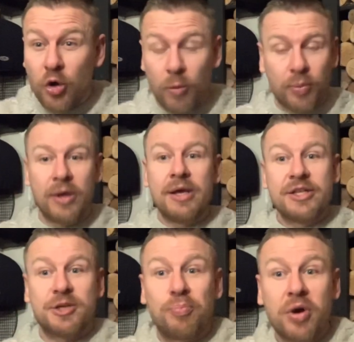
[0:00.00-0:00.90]
up
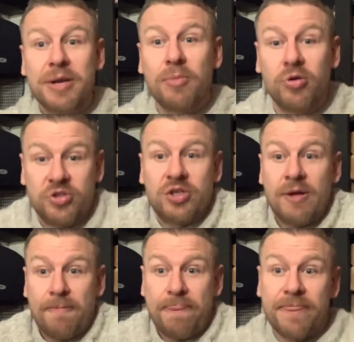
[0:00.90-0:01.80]
to pretty much
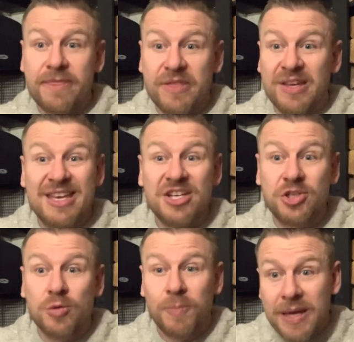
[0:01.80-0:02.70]
the
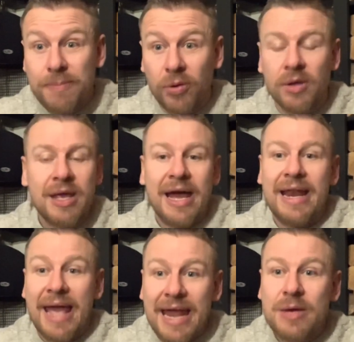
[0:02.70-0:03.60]
Kishu people.
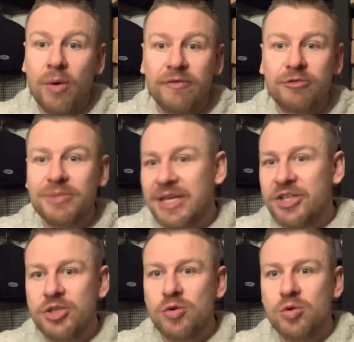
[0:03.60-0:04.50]
And anyone from
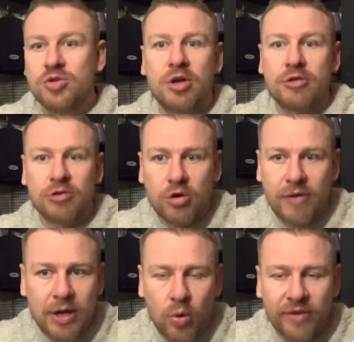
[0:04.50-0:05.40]
Kishu who's got the
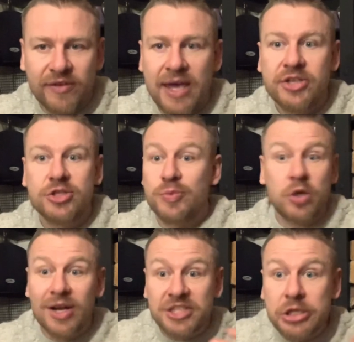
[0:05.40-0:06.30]
correct qualifications, we
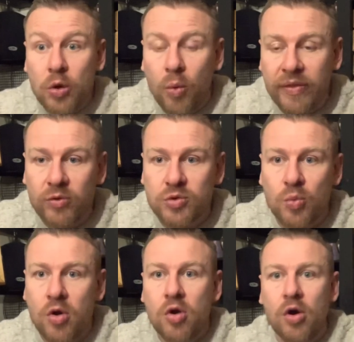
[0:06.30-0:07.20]
don't actually know what those
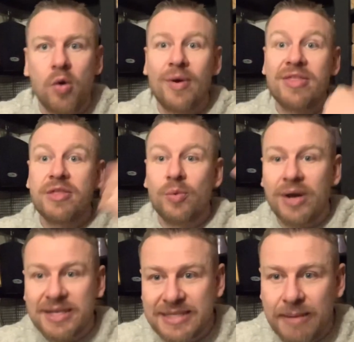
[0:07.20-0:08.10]
were or whether they were
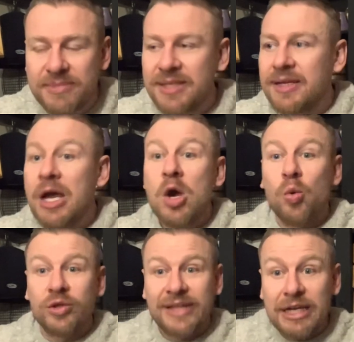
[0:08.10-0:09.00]
accepted,
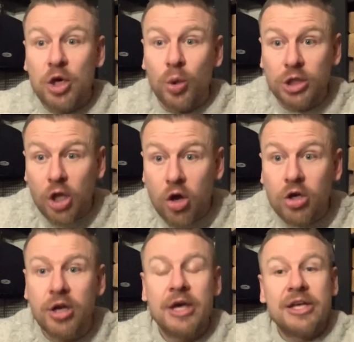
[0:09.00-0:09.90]
would then go
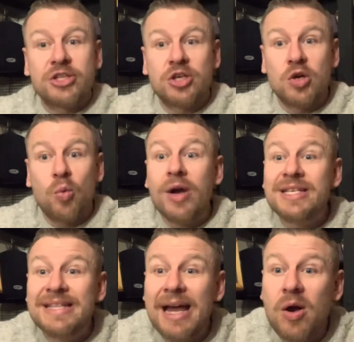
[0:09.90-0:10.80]
along to what
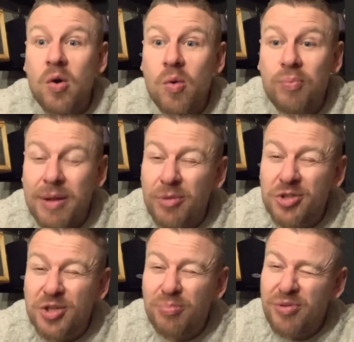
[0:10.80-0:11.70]
is now pretty
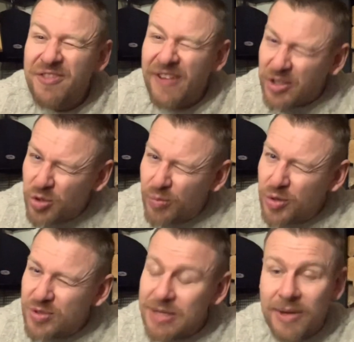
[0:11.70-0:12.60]
much the Prefectural
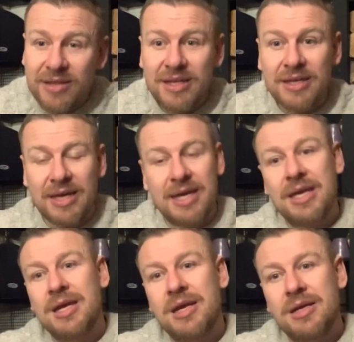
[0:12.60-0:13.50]
Museum, I think,
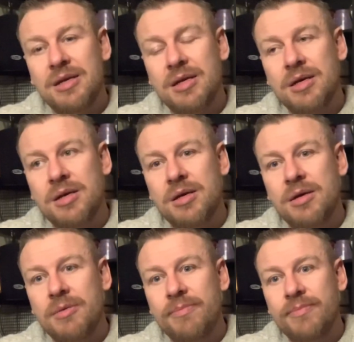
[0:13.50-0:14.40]
in
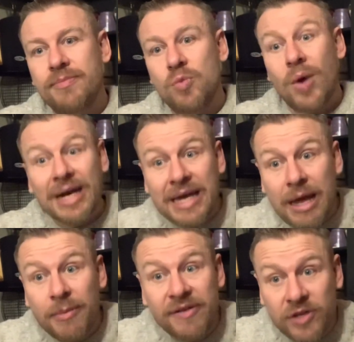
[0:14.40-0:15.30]
um,
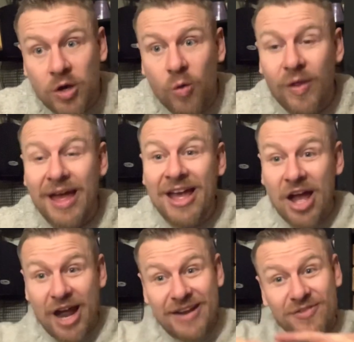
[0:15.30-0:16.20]
Wakayama, if you go there.
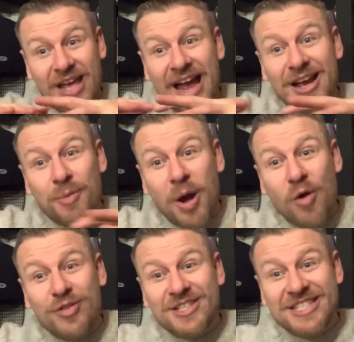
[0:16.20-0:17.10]
And if you hang about
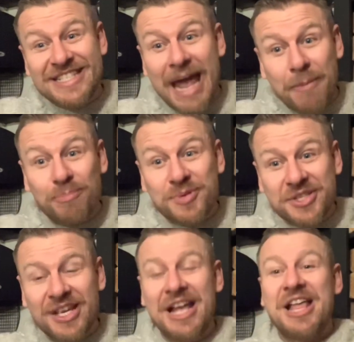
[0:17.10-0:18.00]
on the
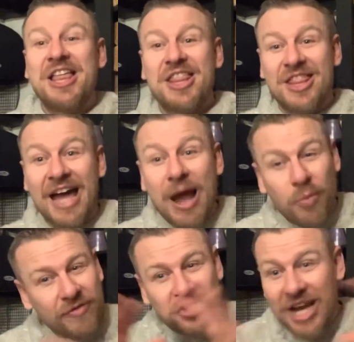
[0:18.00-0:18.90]
steps, that,
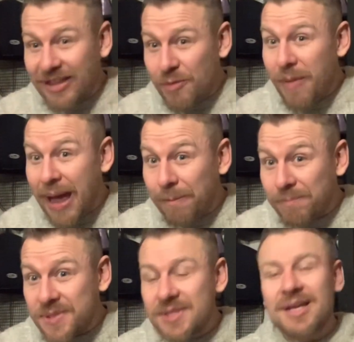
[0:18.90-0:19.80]
we've checked the
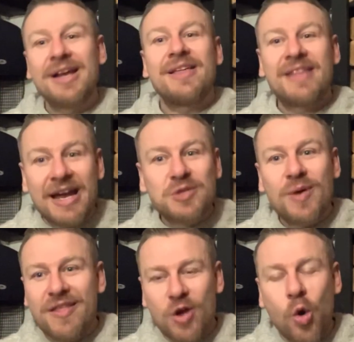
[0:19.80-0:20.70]
maps, that is
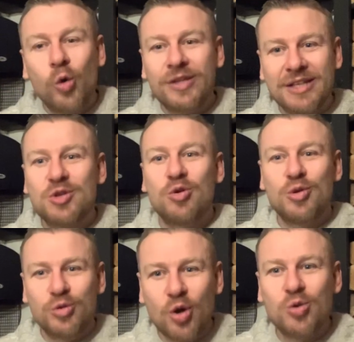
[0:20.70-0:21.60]
where the old
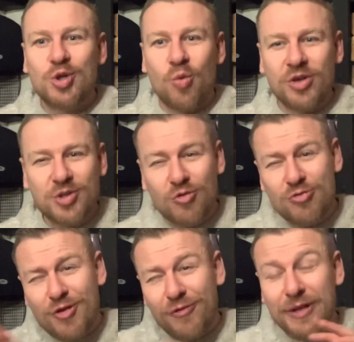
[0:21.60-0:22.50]
Natoryu dojo was. So
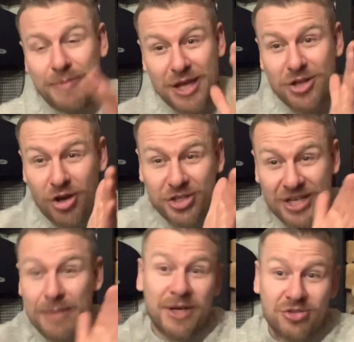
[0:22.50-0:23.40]
roughly me and
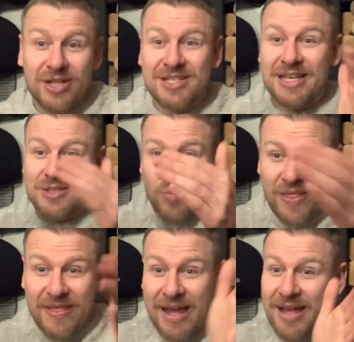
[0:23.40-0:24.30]
Yoshi, my translator,
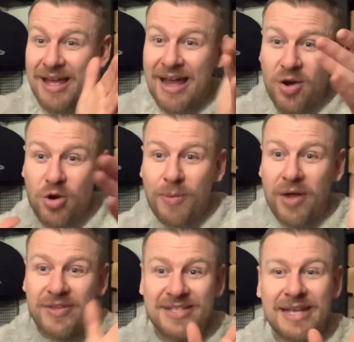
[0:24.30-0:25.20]
went there, hung
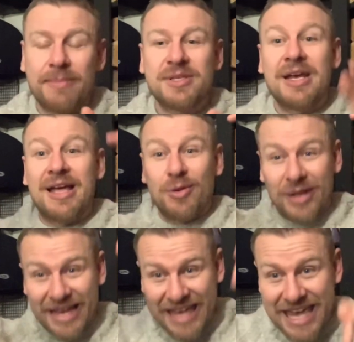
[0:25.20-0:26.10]
about on the steps, and they were
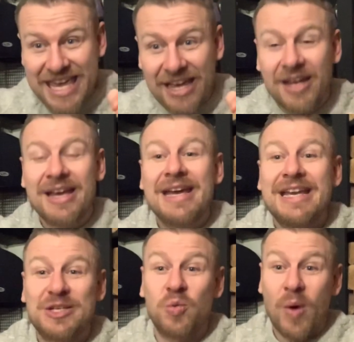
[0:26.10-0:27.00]
like, here
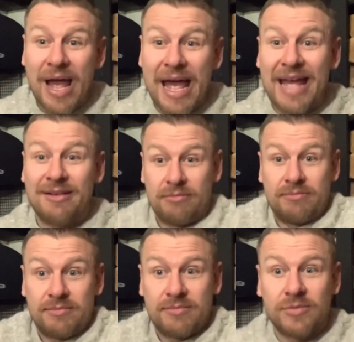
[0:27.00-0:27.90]
is where
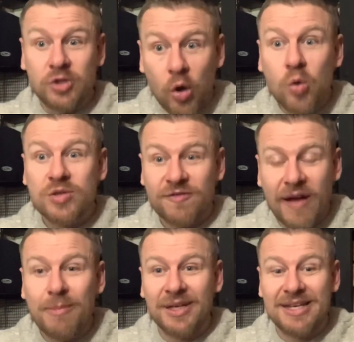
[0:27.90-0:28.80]
those
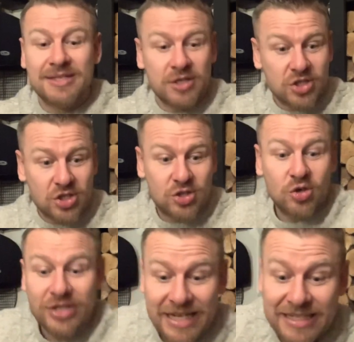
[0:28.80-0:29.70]
families
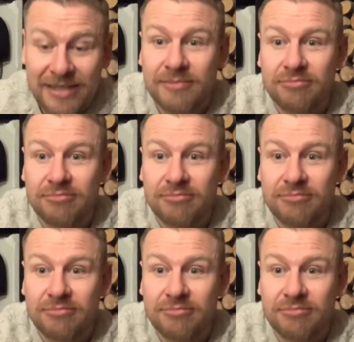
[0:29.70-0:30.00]
studied